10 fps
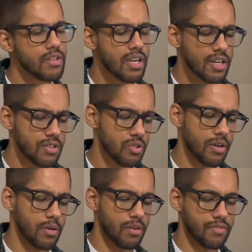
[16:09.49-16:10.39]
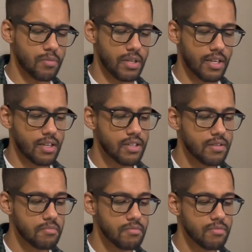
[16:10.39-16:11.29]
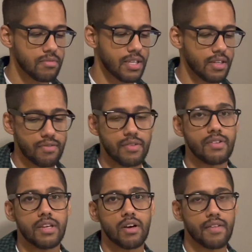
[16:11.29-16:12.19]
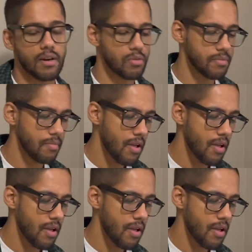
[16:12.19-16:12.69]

and I'll do anywhere from like 10 to 15 on that one.